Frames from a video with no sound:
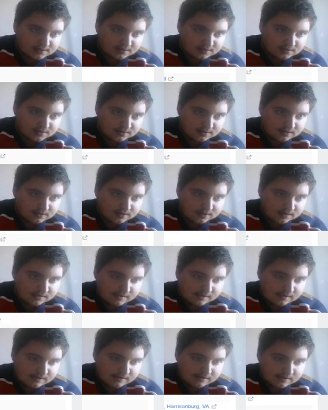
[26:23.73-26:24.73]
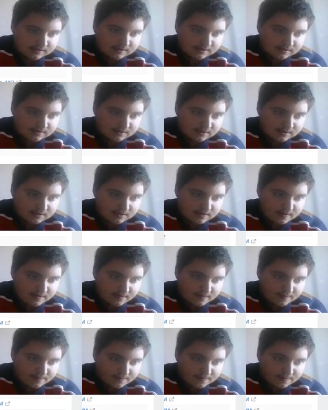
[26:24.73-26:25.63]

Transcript: Nobody speaks.